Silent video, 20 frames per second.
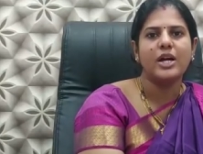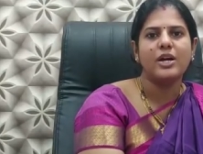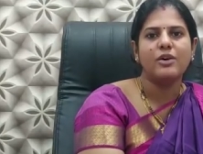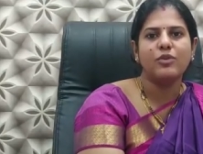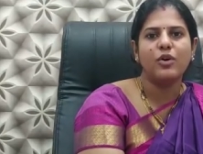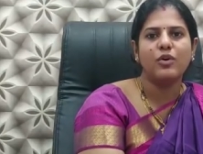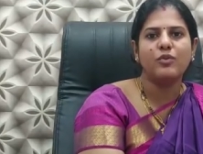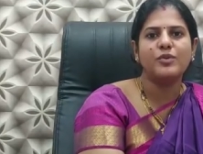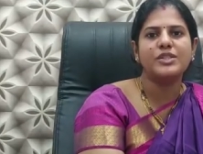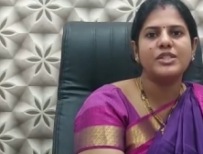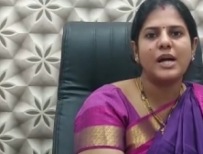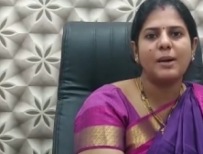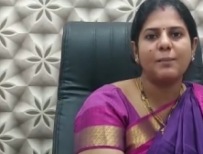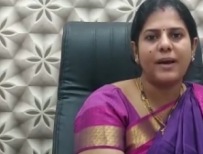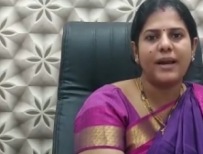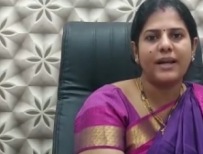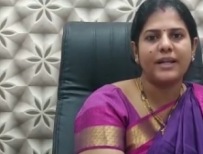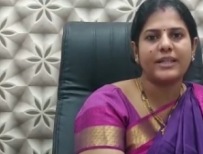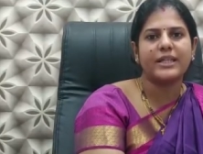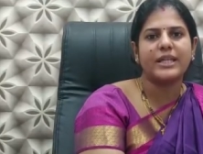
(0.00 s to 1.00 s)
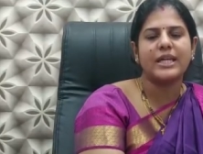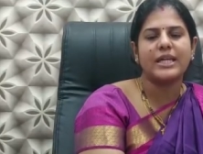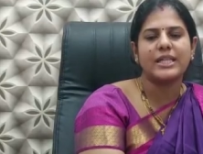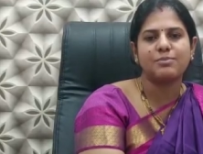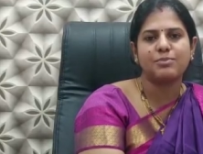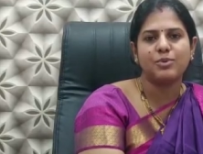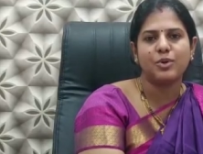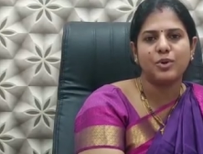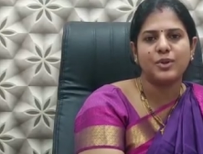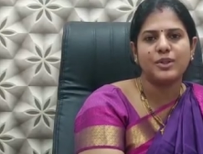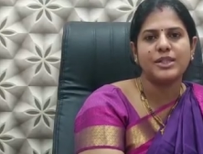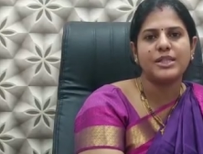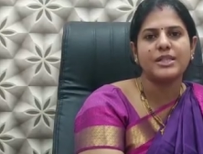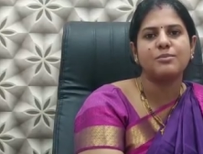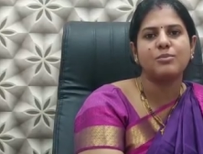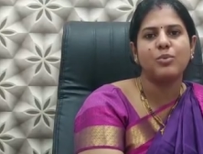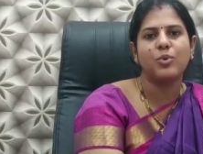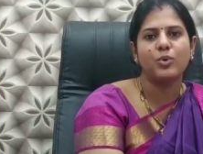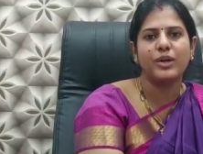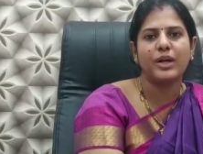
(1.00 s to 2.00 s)
for which our pancreas produces
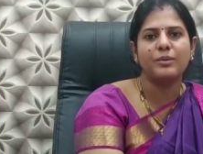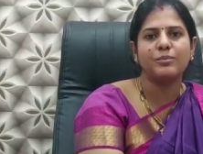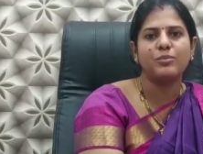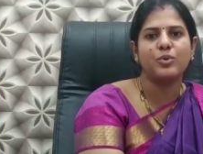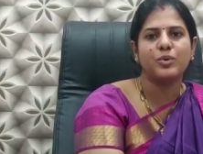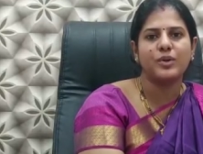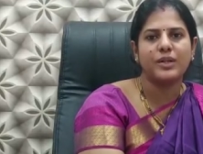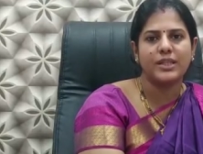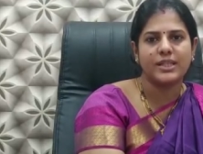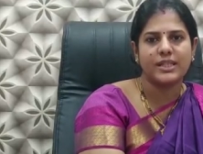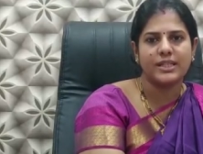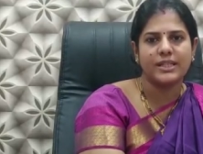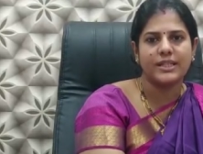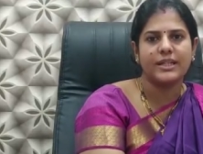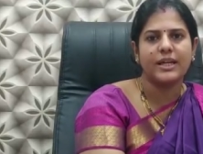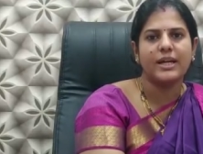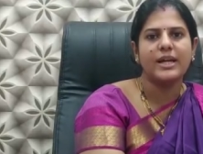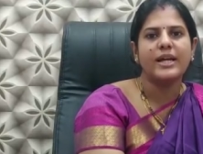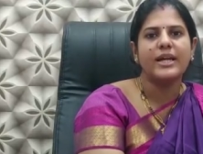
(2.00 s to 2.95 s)
more and more insulin.